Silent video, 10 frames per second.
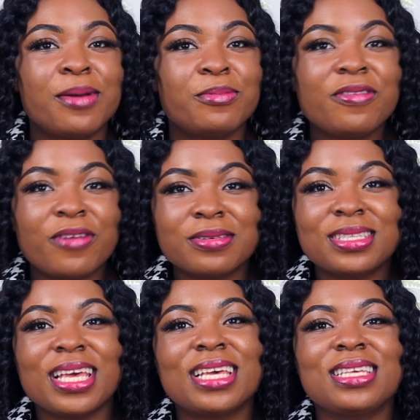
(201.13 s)
Proof of
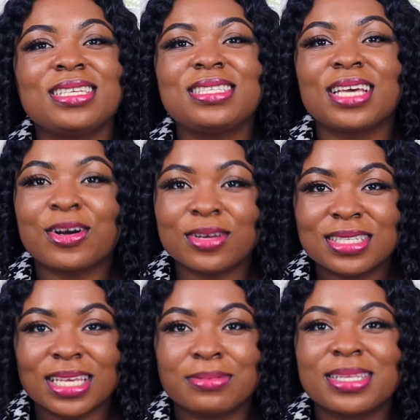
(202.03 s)
stake is a
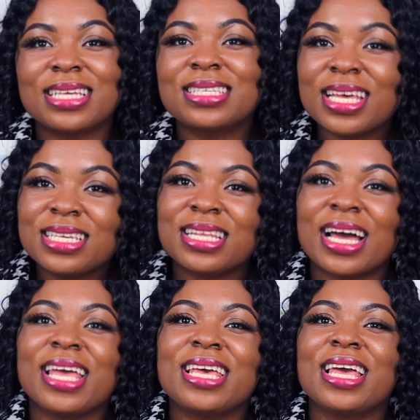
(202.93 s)
concept that states
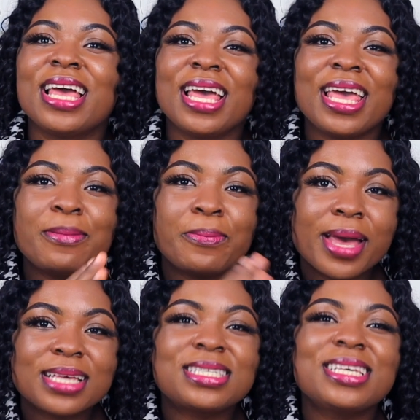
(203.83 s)
that a
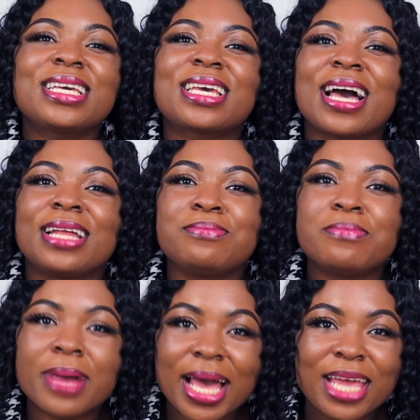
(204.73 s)
person can
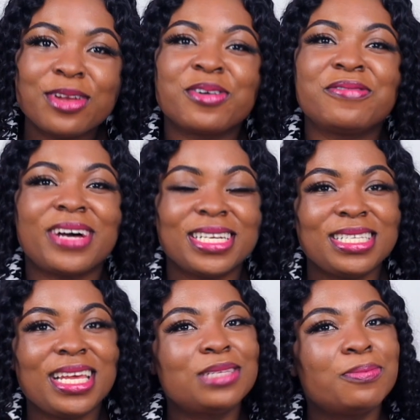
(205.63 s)
mine or
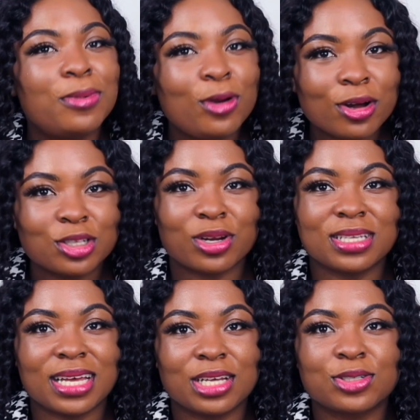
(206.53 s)
validate block
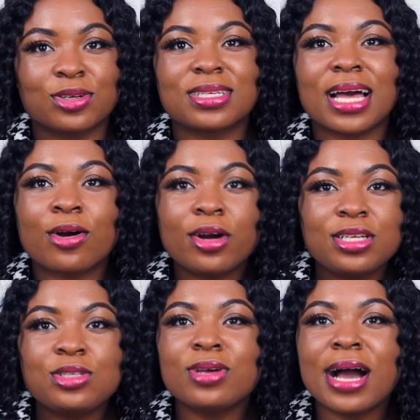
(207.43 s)
transactions
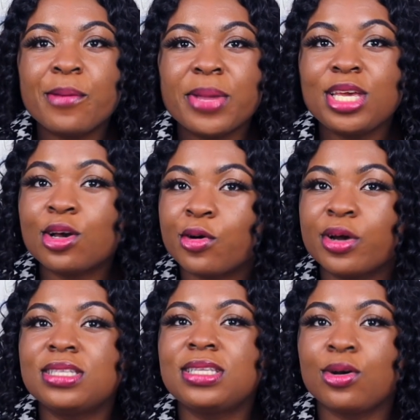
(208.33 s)
according to how many
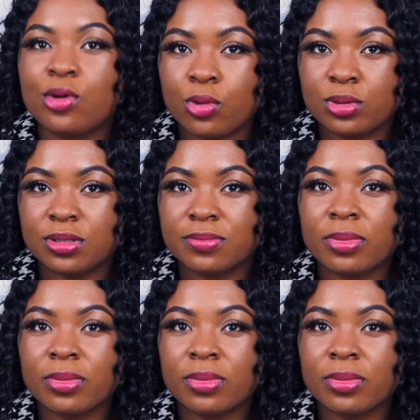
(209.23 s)
coins they hold.